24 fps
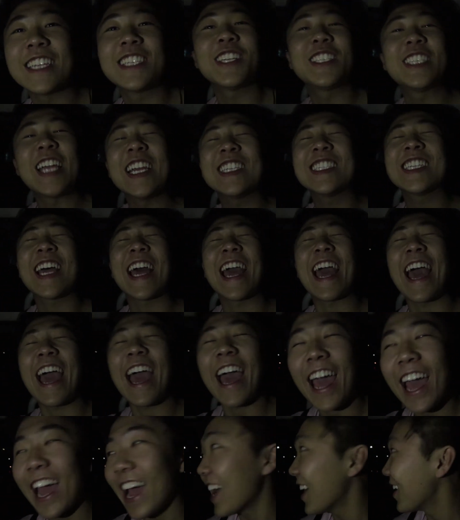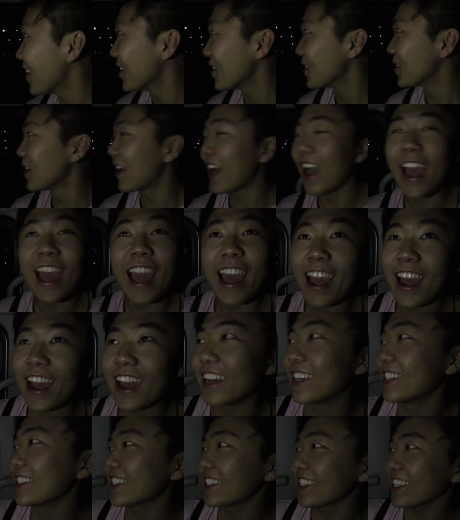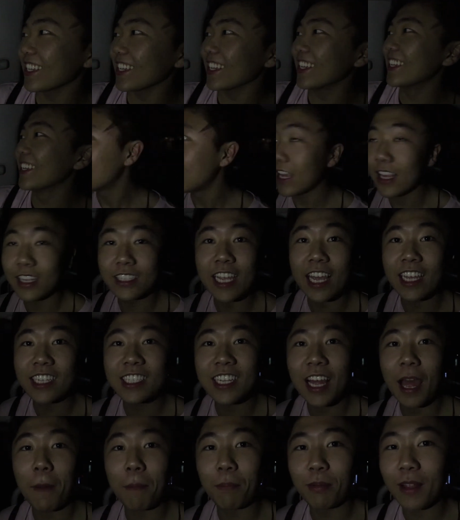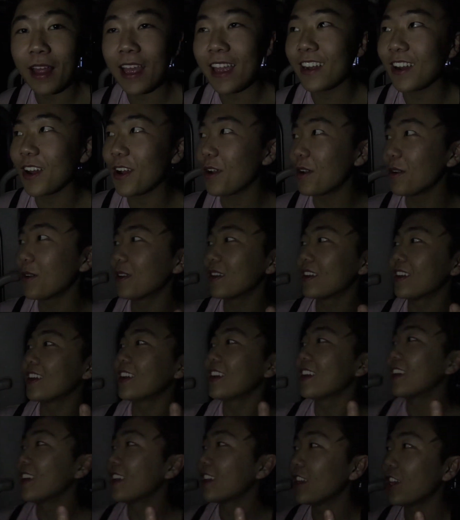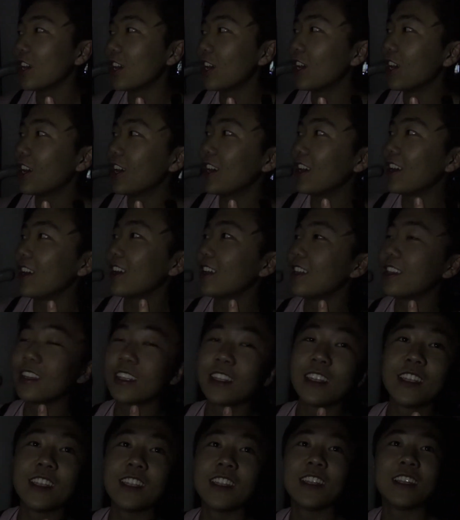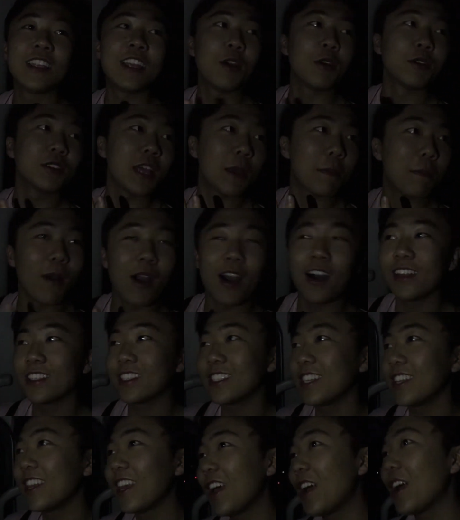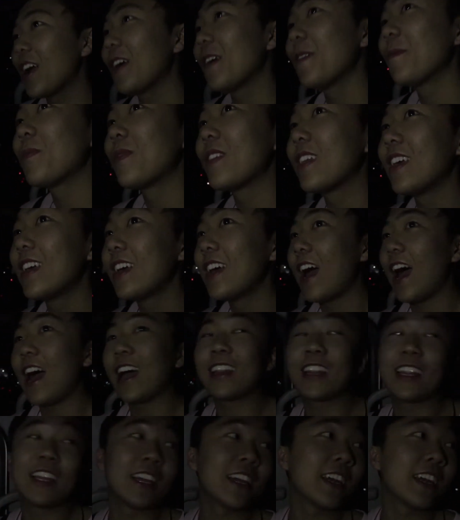That should taste like oh, ass. It tasted like Play-Doh. The there was like pasta there. I,